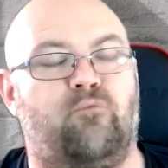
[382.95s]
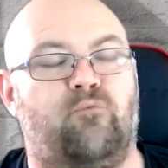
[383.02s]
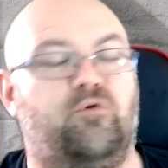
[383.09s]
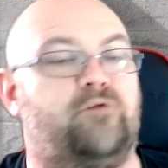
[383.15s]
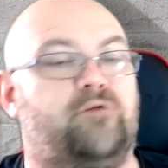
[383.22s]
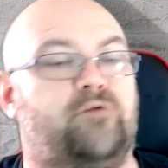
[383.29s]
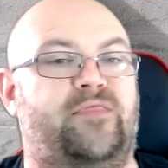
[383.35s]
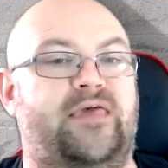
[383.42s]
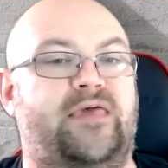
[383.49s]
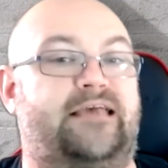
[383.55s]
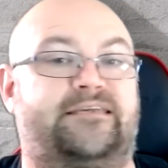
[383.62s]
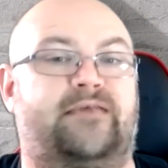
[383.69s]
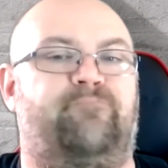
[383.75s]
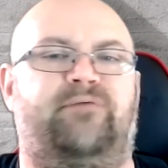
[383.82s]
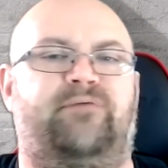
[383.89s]
would be the
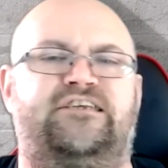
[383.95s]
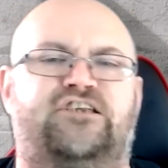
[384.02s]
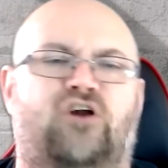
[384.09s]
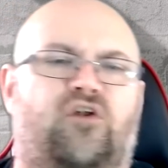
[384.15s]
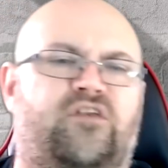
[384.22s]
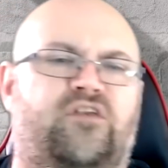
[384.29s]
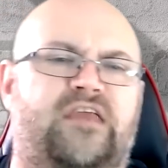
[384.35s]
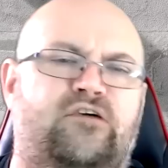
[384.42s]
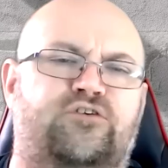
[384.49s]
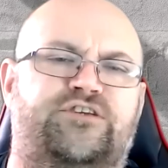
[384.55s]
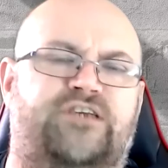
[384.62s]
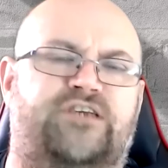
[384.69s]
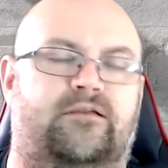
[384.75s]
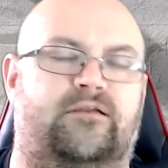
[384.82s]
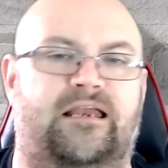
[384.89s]
SNP's John
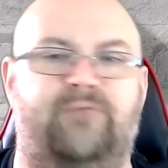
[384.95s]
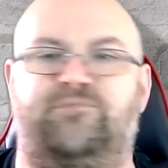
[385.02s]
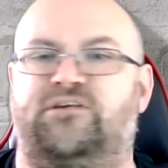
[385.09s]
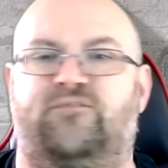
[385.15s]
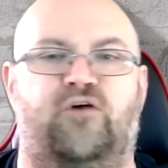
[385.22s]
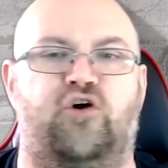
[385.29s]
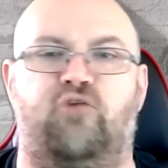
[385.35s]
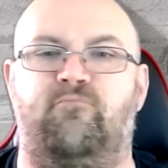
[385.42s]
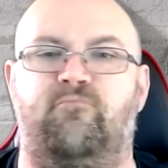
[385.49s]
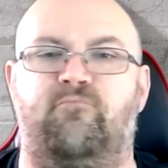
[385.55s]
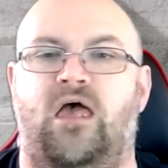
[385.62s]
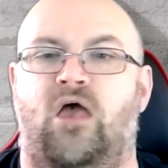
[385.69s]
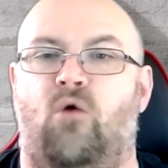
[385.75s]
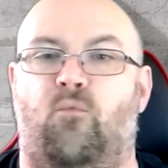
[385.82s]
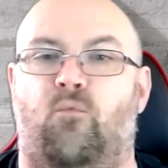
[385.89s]
Nicholson, clips of whom,
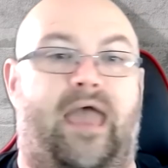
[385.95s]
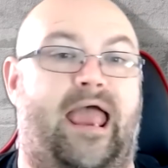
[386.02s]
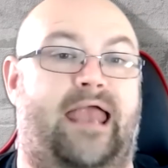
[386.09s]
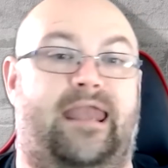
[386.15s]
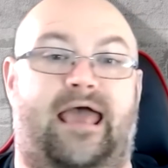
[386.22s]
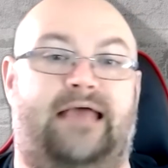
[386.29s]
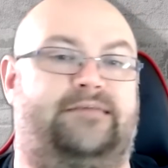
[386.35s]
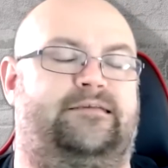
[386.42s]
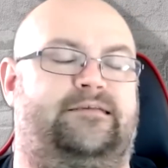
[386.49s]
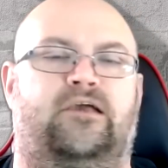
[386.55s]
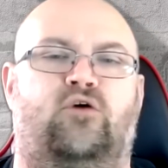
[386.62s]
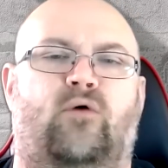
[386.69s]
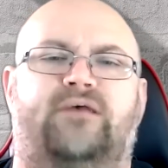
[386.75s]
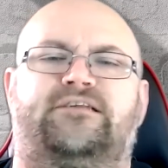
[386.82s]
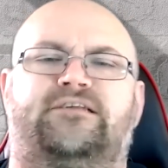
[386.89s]
when
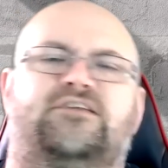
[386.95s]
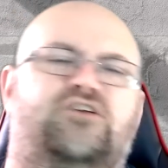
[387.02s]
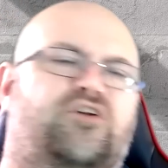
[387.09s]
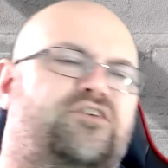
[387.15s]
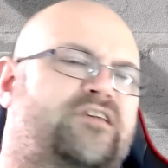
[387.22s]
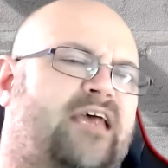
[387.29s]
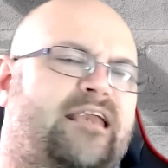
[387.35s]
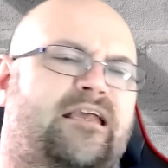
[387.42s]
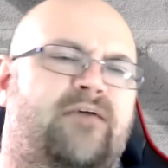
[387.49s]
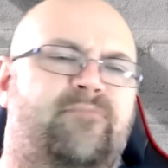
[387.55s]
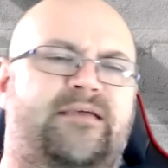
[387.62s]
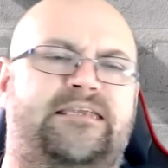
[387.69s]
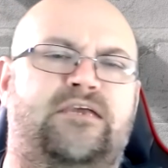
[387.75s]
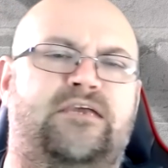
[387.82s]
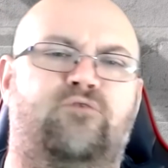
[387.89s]
asking questions on said
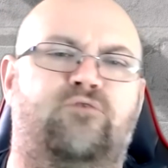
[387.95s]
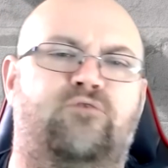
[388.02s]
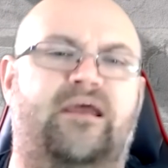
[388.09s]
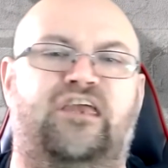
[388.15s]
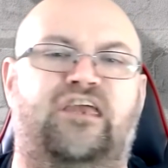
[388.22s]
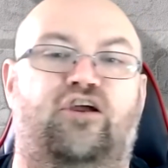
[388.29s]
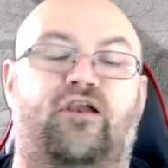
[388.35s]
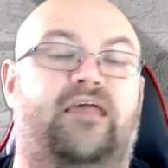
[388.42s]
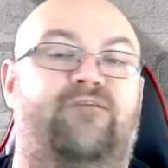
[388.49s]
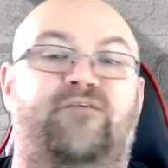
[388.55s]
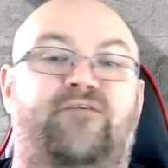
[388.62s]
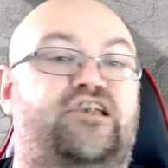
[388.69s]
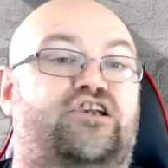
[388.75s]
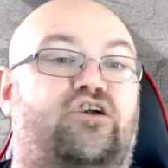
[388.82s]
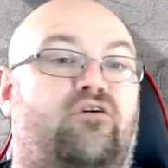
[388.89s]
committee, regularly
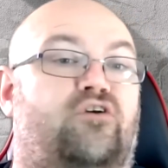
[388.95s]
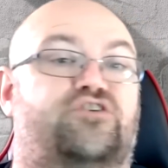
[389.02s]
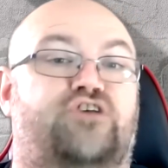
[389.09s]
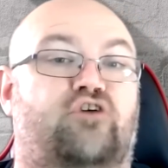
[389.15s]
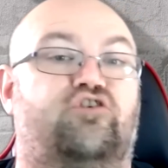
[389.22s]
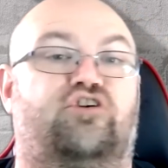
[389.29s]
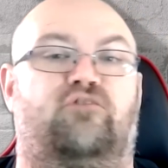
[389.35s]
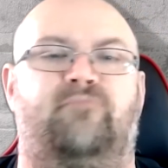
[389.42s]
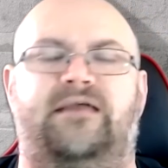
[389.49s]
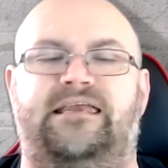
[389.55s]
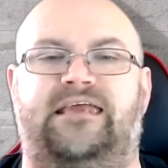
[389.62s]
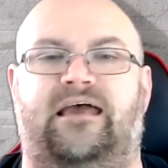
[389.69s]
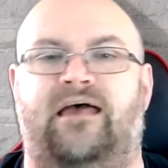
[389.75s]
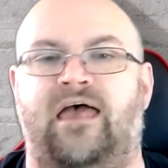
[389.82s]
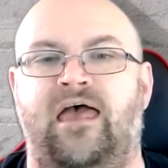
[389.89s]
feature on social
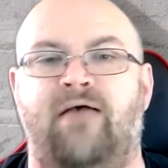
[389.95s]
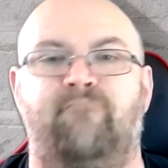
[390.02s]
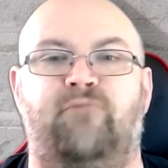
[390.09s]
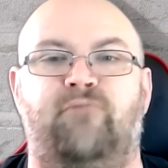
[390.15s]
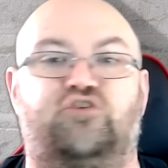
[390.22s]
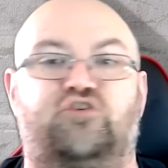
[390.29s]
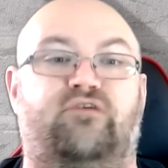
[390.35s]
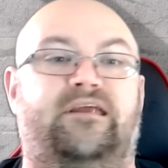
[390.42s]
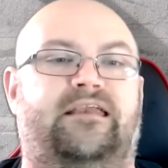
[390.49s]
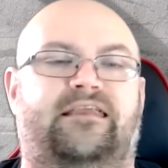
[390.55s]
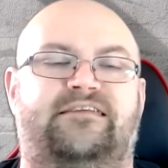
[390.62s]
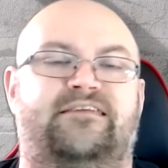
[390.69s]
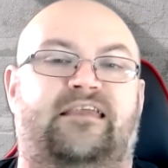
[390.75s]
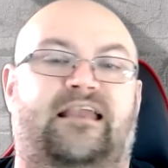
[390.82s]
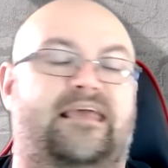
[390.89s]
media. Most
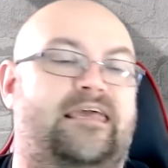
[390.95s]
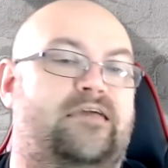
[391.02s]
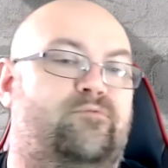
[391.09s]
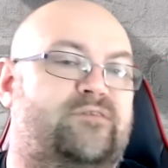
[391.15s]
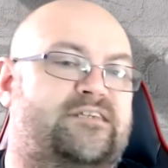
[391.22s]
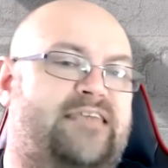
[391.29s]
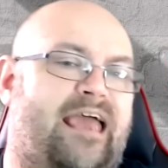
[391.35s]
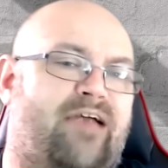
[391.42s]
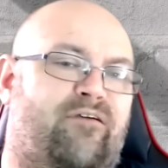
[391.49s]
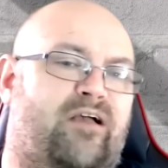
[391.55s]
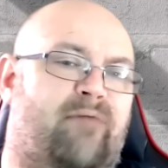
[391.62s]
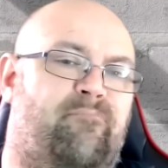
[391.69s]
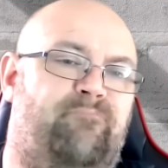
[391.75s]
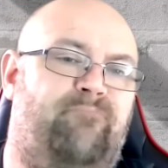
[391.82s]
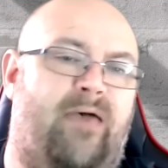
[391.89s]
recently, he was
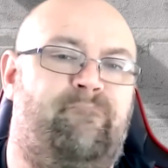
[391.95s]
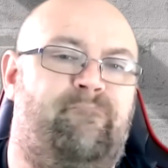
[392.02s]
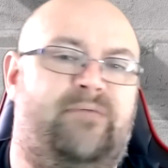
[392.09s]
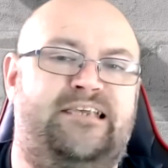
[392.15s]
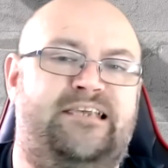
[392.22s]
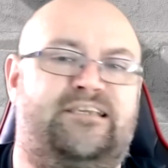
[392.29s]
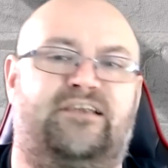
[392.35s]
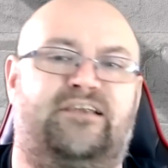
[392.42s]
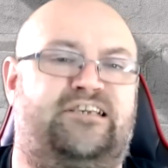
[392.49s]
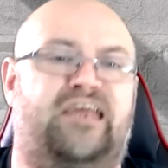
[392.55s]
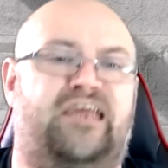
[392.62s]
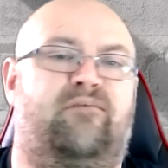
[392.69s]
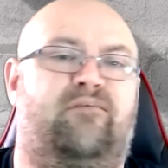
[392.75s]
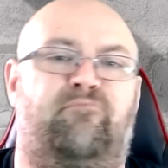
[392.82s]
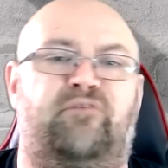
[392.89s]
tearing up MPs like
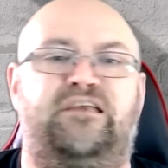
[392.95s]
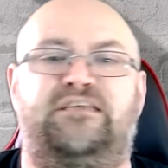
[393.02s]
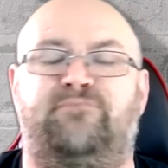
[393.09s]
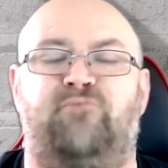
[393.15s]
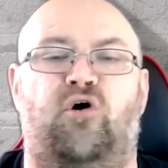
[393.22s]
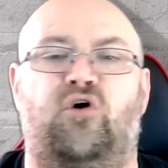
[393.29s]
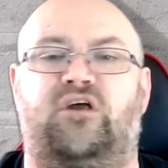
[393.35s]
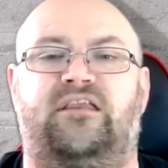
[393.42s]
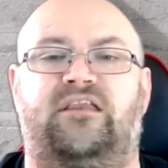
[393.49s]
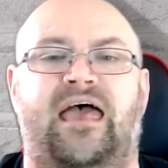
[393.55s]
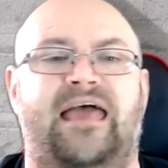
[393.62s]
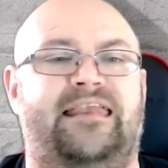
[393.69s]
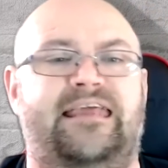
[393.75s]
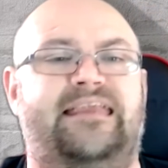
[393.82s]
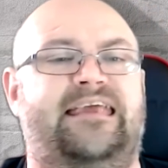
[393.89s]
Jacob Rees-Mogg and
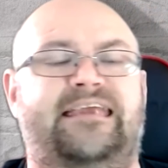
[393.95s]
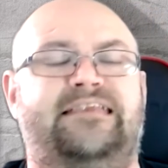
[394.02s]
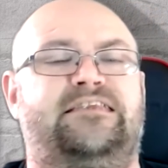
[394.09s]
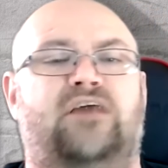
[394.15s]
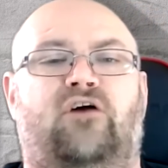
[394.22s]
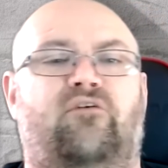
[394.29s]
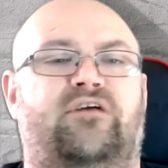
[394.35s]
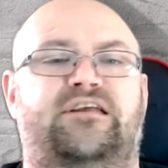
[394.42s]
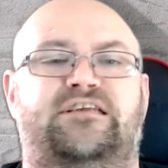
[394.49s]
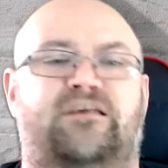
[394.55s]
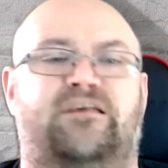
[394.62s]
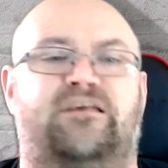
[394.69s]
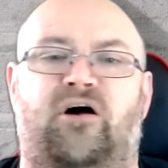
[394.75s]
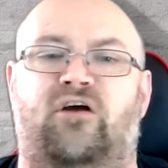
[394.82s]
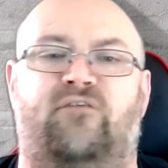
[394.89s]
Nadine Dorries
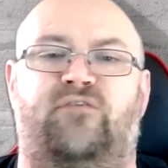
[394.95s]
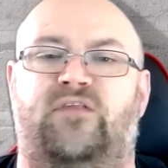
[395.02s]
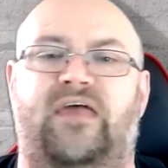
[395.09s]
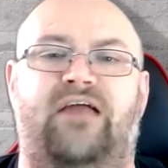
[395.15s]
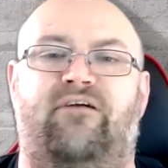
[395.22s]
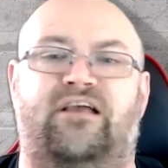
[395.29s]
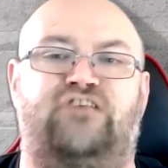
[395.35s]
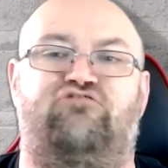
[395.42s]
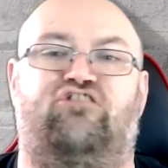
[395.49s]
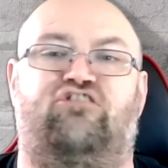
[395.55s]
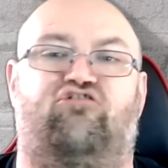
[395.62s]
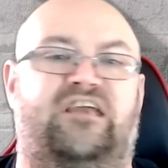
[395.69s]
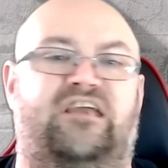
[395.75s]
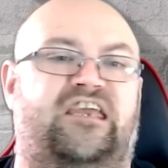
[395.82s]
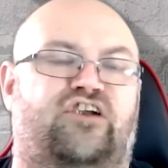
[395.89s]
apart for their
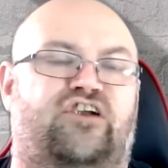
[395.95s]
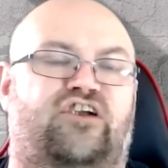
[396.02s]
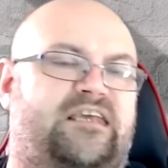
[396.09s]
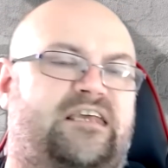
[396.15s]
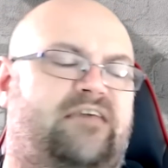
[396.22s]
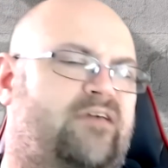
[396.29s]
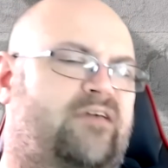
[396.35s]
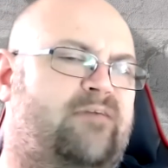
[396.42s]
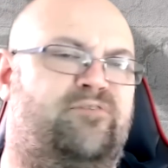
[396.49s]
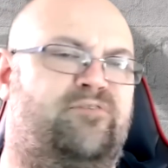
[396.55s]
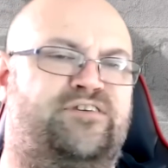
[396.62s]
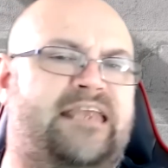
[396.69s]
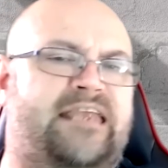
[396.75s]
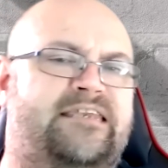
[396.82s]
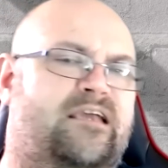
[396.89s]
extracurricular TV
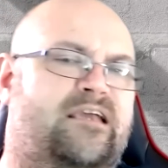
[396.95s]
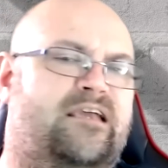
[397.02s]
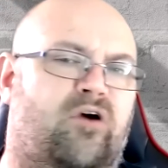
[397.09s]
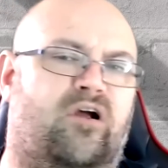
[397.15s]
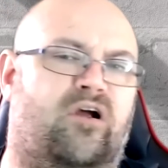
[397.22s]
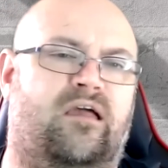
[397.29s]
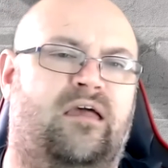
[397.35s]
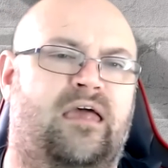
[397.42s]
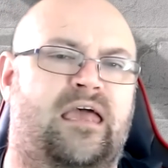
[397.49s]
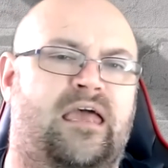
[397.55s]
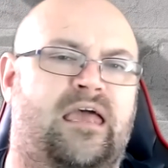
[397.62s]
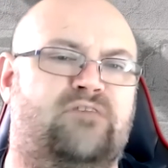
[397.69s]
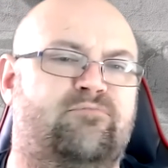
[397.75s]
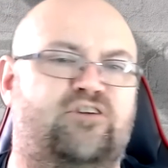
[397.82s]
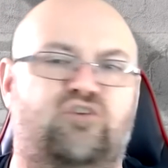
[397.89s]
presenting work.
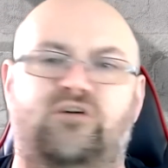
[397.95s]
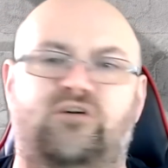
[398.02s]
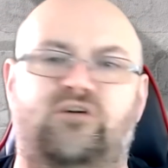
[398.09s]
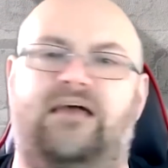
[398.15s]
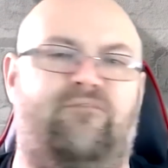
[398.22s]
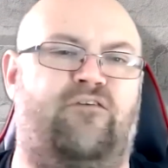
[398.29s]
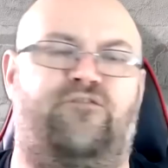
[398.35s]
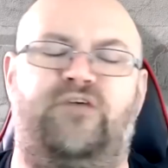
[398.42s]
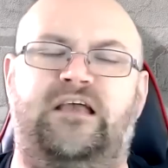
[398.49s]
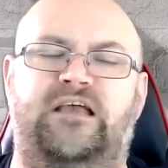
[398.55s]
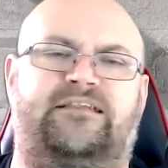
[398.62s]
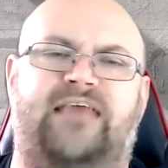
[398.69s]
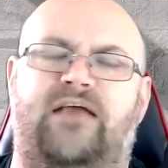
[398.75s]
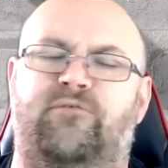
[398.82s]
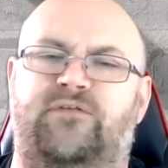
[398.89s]
So I'm sure he'd have a
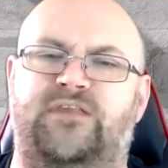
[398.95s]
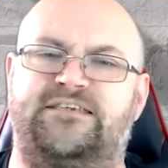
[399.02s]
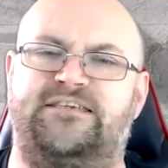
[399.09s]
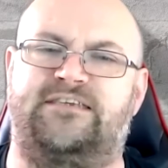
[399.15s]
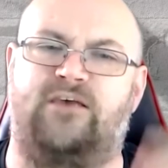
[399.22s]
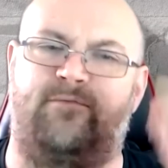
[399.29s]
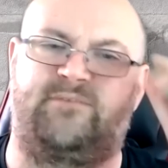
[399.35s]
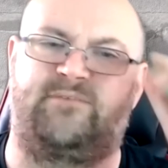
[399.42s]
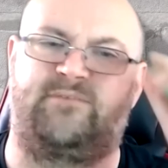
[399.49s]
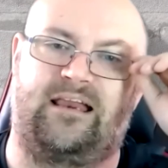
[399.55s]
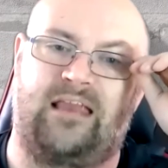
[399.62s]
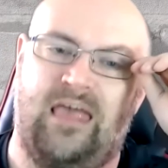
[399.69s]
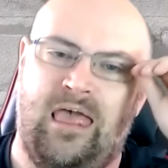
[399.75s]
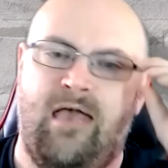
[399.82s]
field day with this subject.